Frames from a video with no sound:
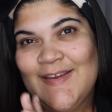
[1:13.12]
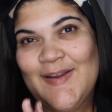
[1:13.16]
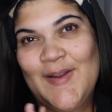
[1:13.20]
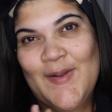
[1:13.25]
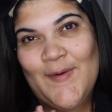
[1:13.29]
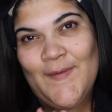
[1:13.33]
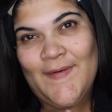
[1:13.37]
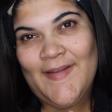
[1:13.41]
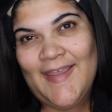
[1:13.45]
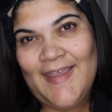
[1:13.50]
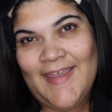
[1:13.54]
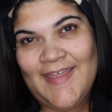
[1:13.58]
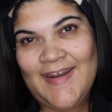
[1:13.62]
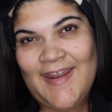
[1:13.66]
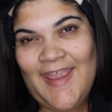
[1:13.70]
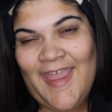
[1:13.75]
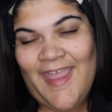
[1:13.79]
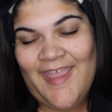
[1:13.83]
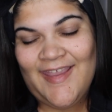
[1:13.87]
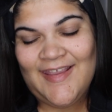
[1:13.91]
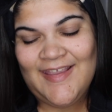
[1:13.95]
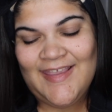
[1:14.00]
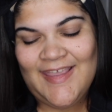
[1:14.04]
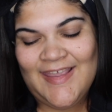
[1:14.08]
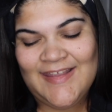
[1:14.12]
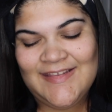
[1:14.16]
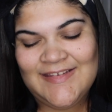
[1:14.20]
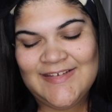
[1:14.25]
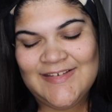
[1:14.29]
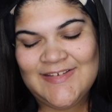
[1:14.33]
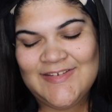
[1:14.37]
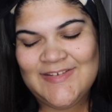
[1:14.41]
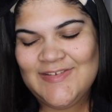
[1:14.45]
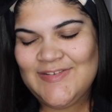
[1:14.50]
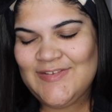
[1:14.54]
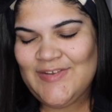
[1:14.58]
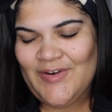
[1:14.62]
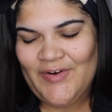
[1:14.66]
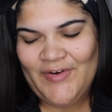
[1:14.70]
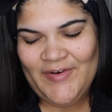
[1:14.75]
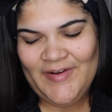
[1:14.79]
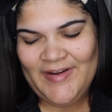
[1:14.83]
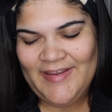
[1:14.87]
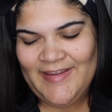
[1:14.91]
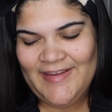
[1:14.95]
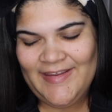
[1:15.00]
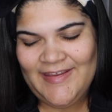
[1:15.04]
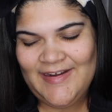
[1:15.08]
go ahead and get
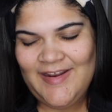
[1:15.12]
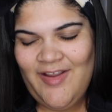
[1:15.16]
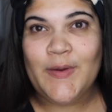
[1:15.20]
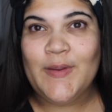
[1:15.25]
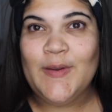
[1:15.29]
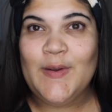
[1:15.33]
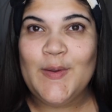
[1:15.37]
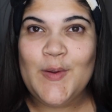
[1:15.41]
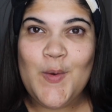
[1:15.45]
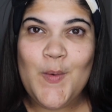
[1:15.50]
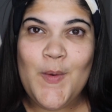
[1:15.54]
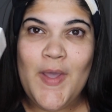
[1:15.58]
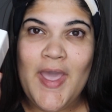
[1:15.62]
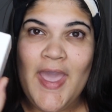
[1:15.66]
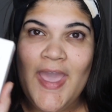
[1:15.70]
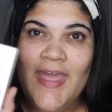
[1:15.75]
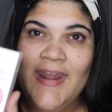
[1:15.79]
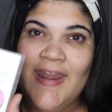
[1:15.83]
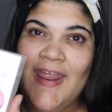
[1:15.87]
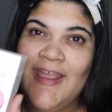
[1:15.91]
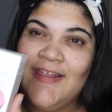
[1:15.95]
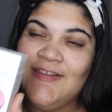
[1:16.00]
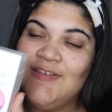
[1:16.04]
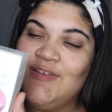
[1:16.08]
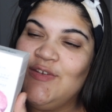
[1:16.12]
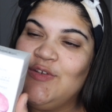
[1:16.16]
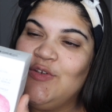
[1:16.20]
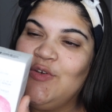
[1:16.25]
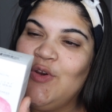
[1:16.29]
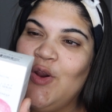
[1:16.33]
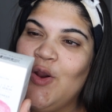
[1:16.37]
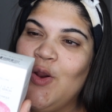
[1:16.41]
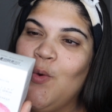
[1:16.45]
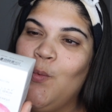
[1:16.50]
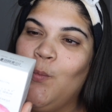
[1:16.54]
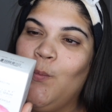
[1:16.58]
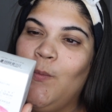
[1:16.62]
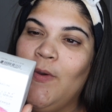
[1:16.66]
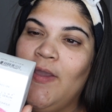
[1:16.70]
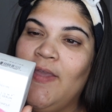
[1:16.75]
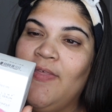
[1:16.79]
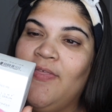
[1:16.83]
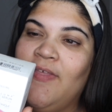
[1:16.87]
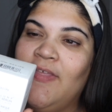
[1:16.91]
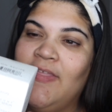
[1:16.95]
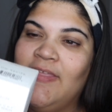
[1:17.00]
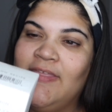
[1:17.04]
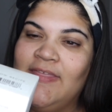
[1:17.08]
started. I'm gonna go ahead and start
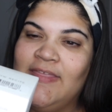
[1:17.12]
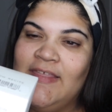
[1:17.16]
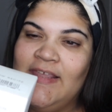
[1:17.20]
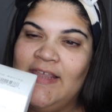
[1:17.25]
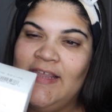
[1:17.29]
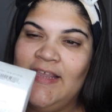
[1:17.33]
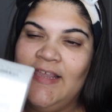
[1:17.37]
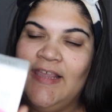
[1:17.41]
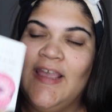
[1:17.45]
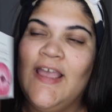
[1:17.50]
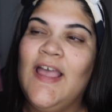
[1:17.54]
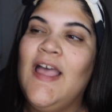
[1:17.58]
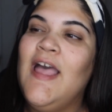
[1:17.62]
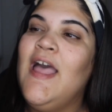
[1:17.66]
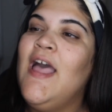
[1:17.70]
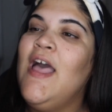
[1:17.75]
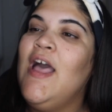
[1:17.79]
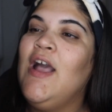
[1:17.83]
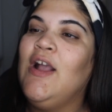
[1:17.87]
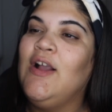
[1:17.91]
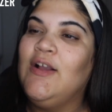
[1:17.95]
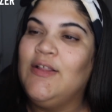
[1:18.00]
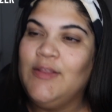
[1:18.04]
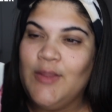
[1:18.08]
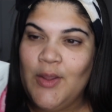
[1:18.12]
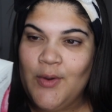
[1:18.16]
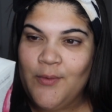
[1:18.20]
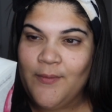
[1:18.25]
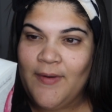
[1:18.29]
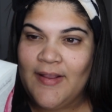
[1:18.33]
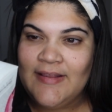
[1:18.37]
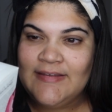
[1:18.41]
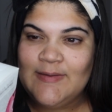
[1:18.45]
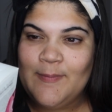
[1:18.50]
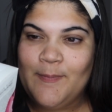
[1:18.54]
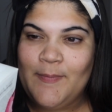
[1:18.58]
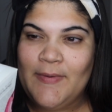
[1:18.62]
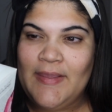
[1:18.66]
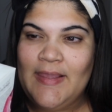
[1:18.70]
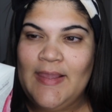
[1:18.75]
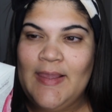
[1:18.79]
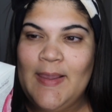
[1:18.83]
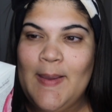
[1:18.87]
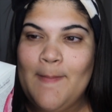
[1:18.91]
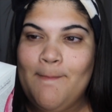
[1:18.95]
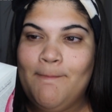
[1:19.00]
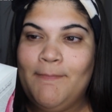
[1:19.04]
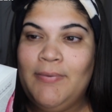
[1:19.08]
with the Glow
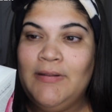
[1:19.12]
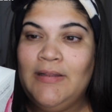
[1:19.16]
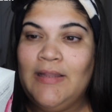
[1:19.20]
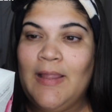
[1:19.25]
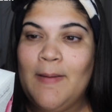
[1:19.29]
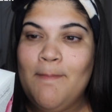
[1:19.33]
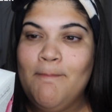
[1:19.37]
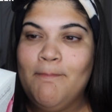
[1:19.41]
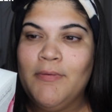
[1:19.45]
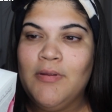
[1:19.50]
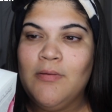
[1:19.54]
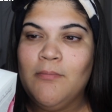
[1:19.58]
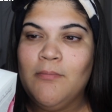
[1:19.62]
Recipe Plump.